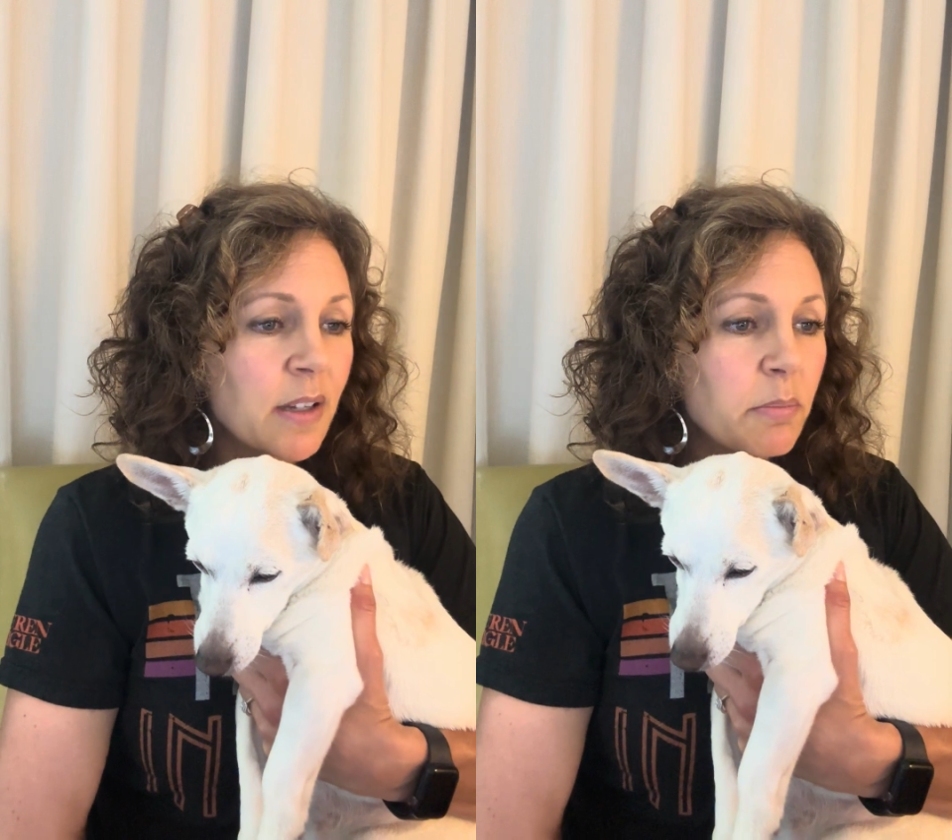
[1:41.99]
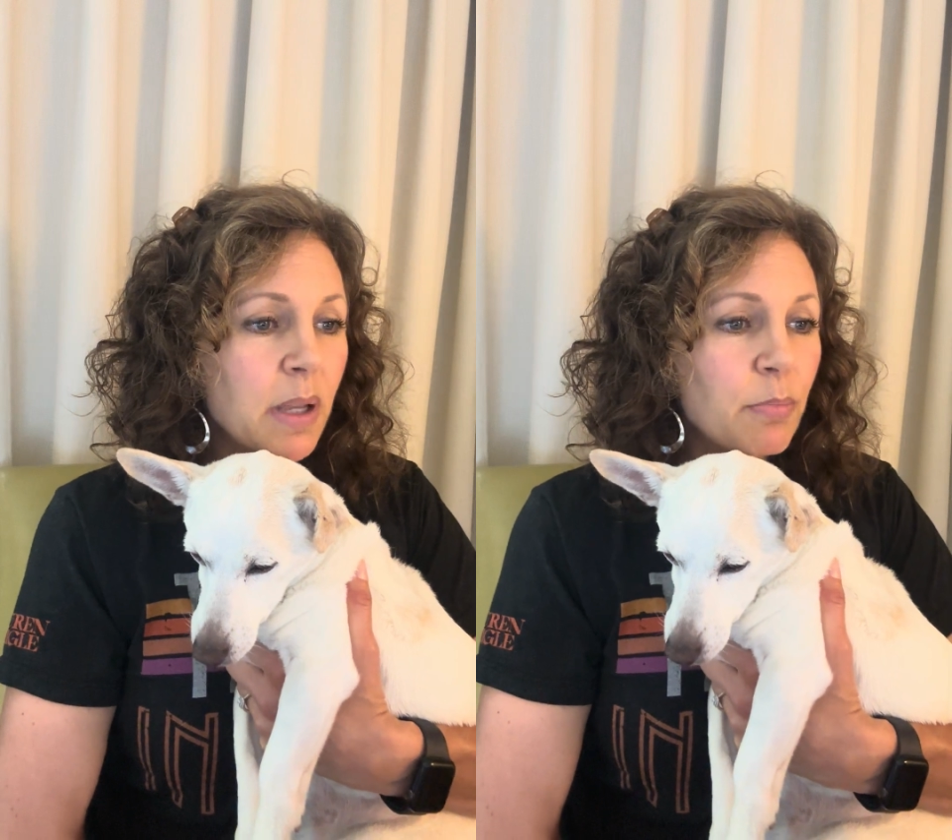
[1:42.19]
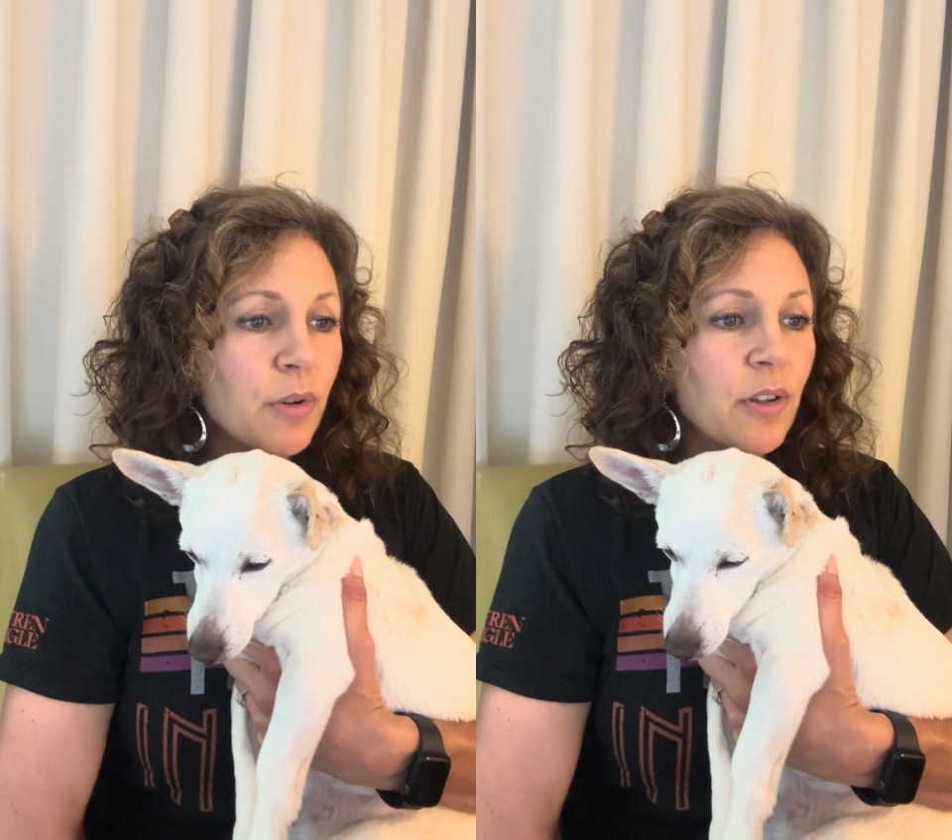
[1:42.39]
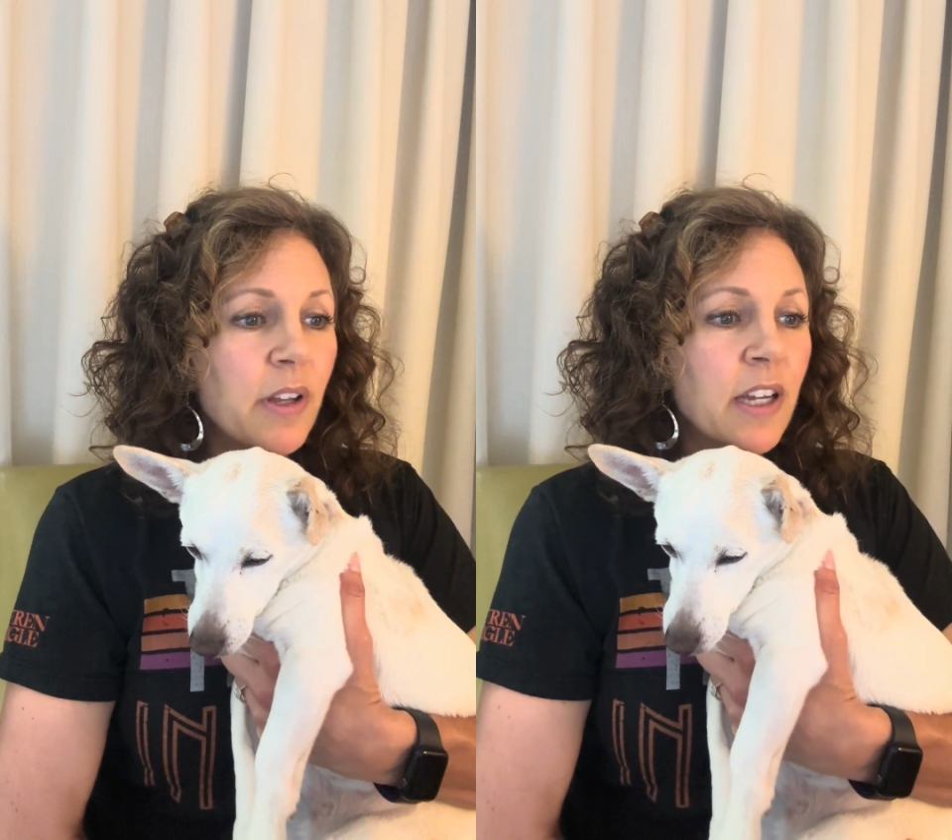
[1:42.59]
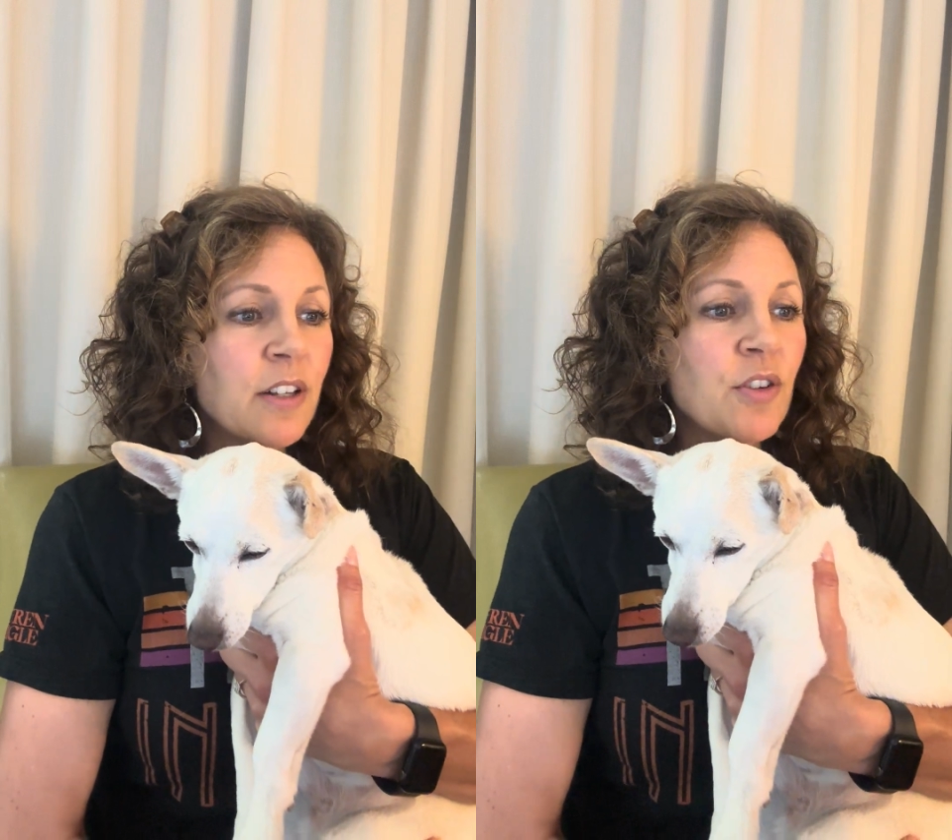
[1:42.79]
people
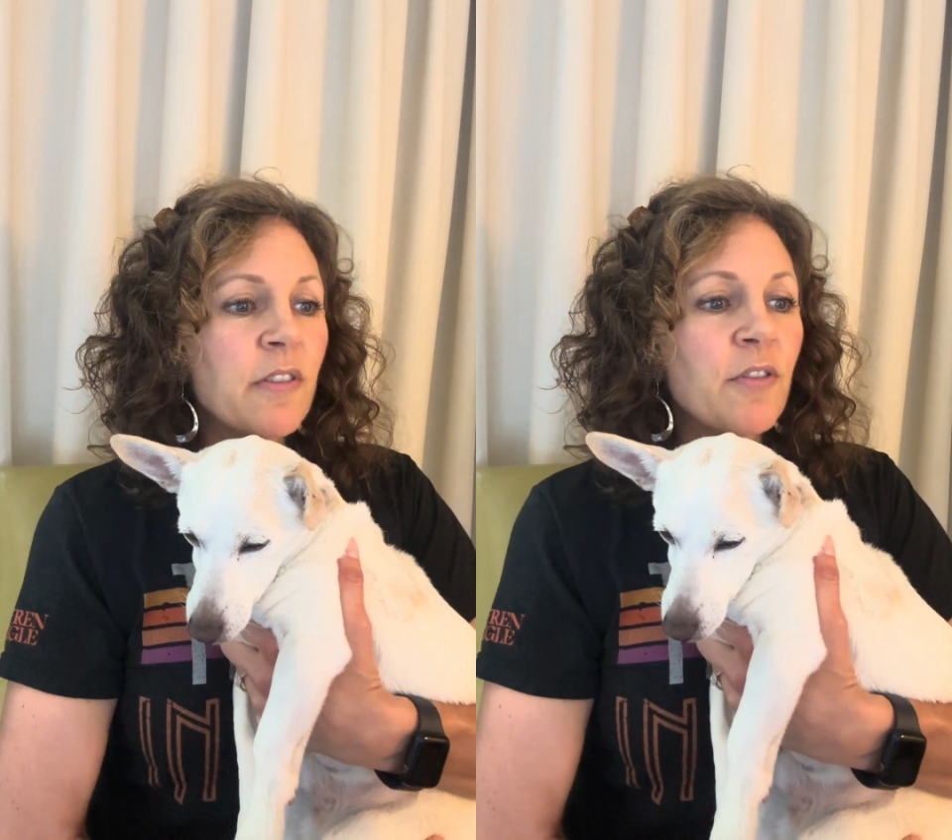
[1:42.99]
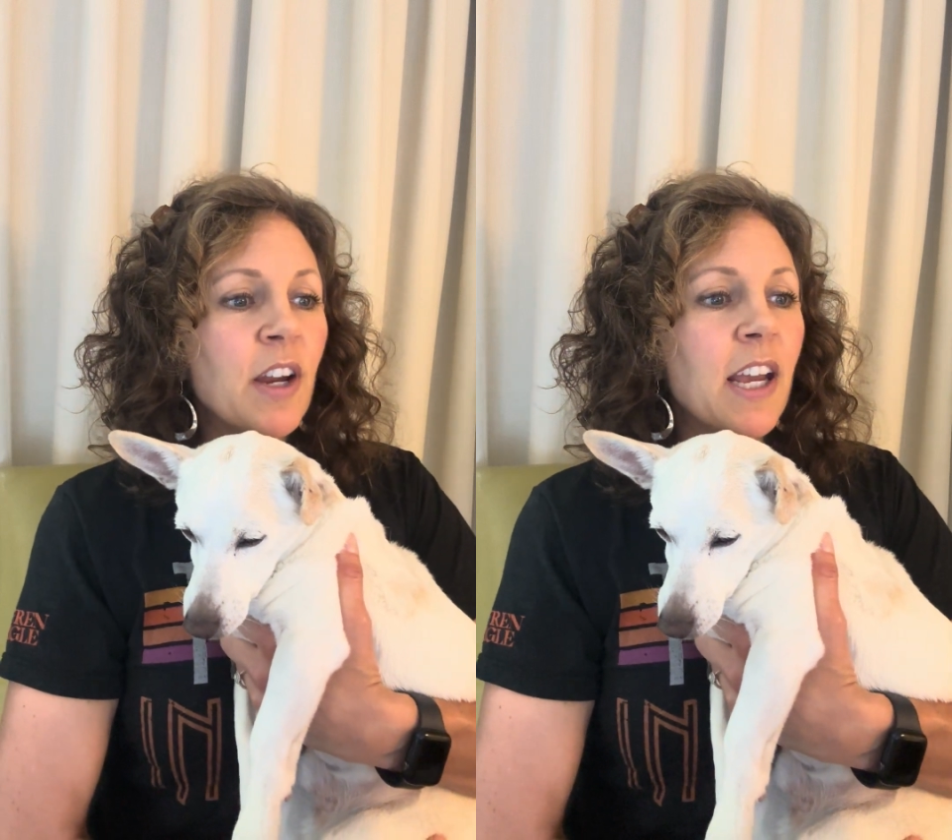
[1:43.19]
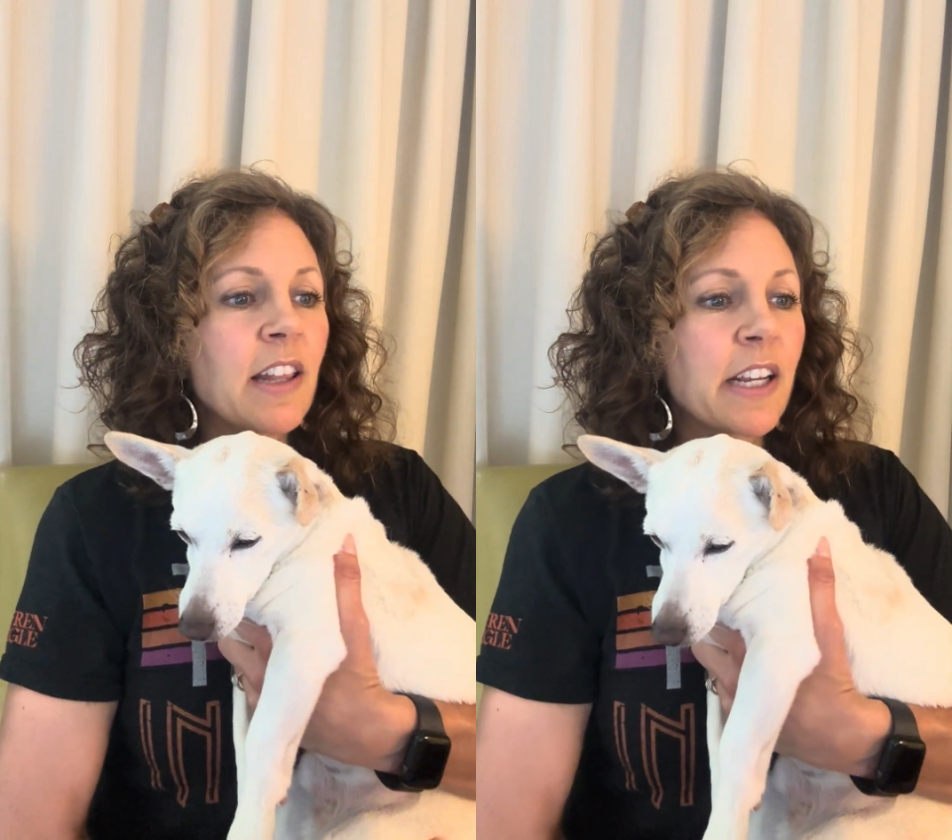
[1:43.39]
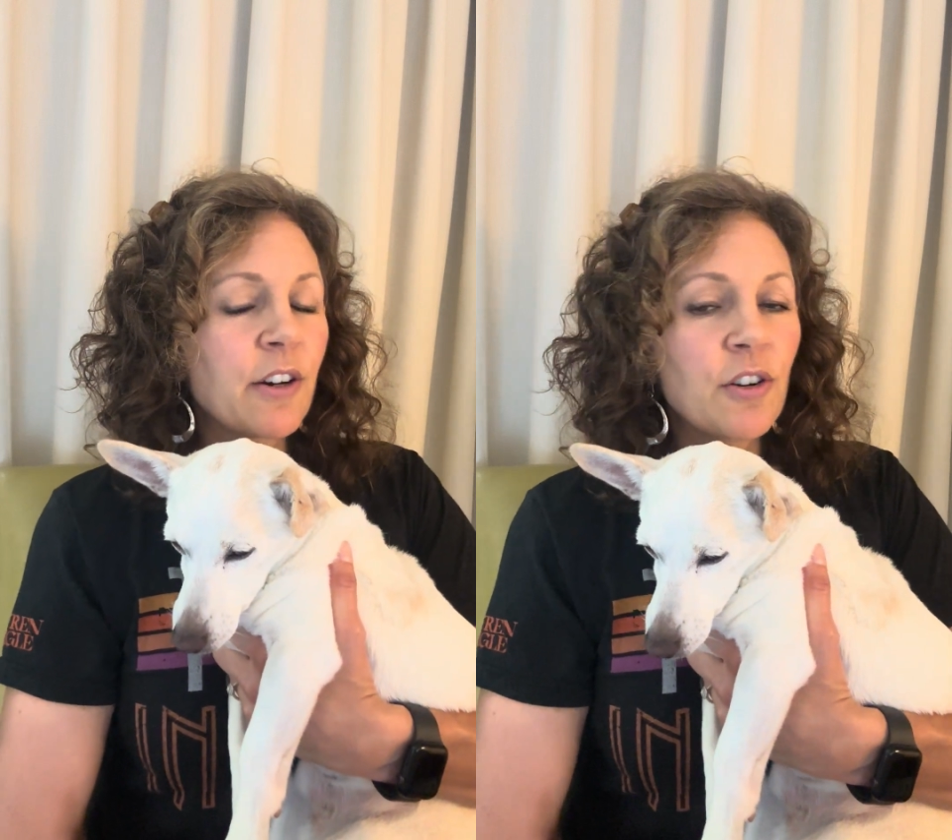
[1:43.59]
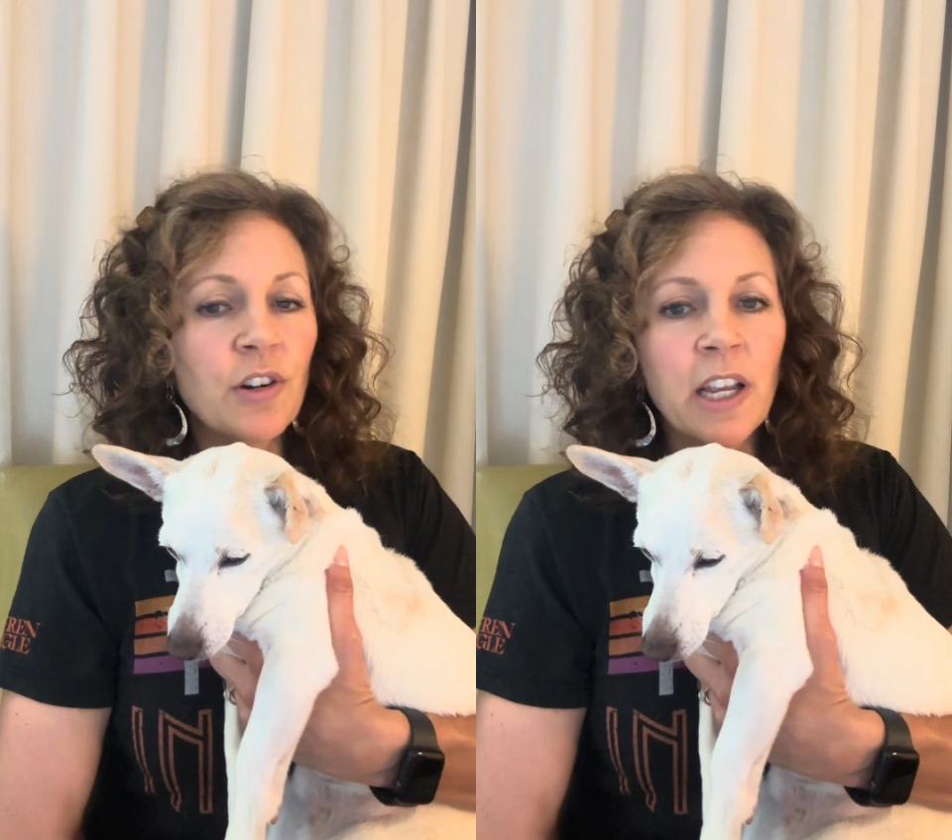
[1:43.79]
and you've ever had like a
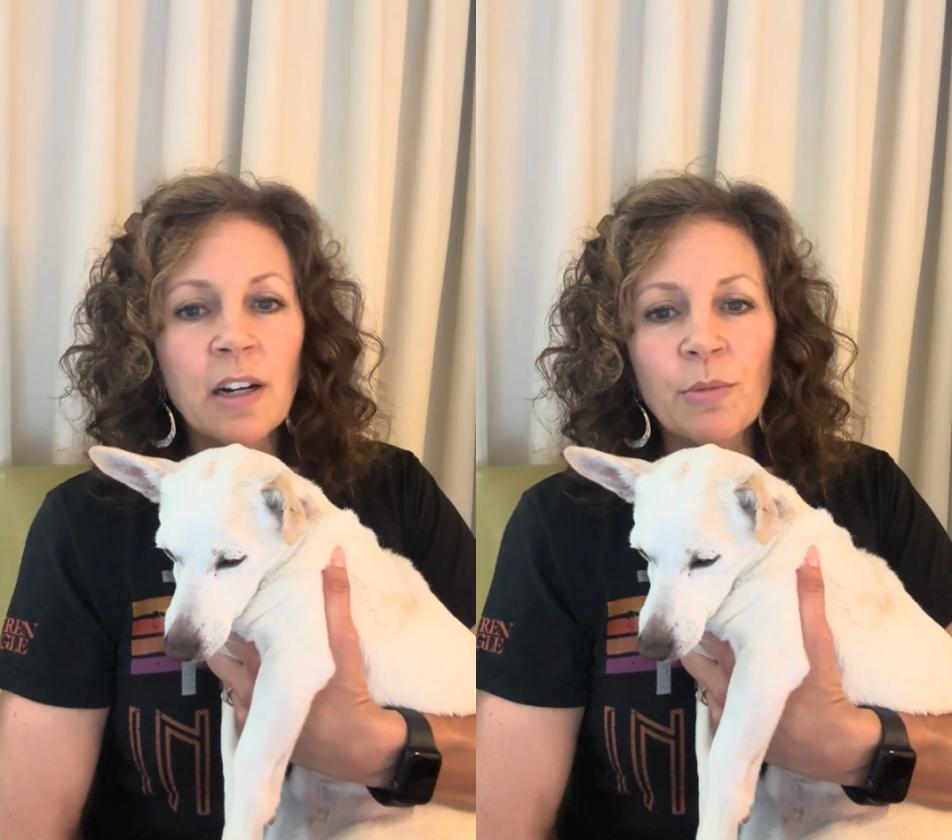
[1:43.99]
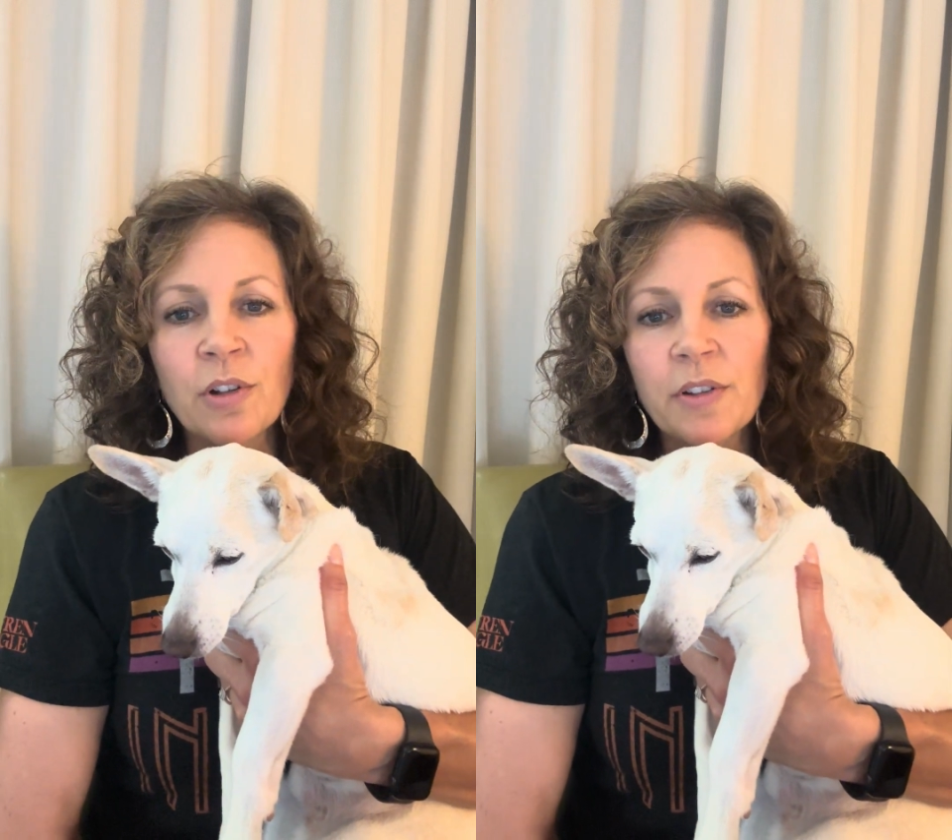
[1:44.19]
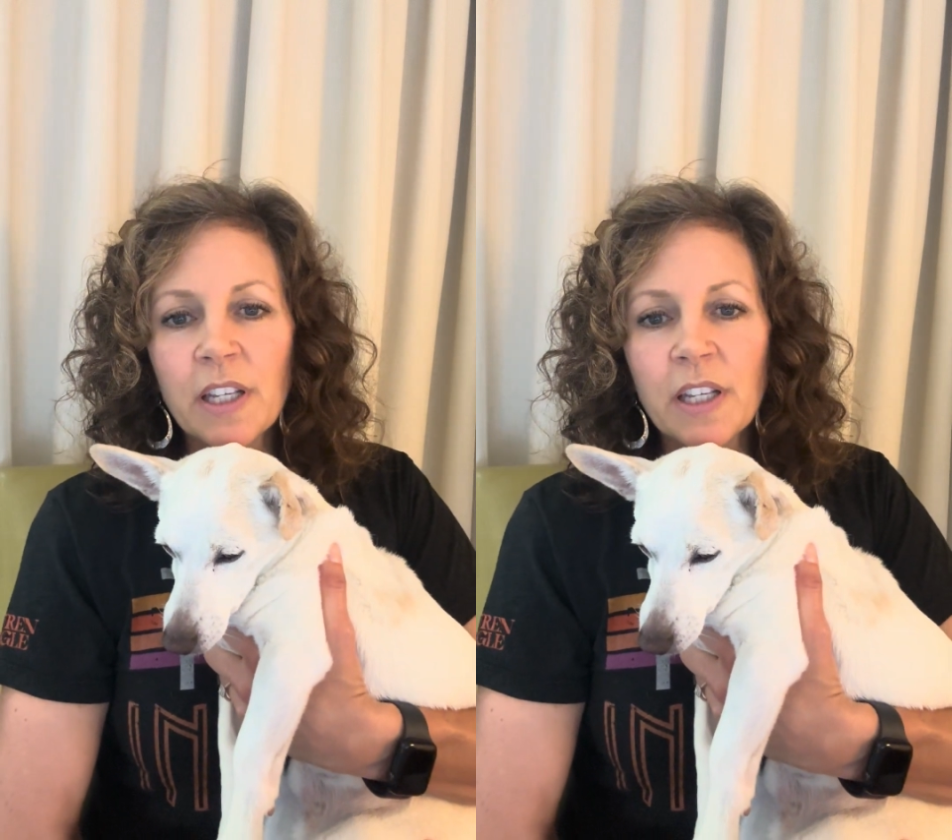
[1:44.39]
hurt animal,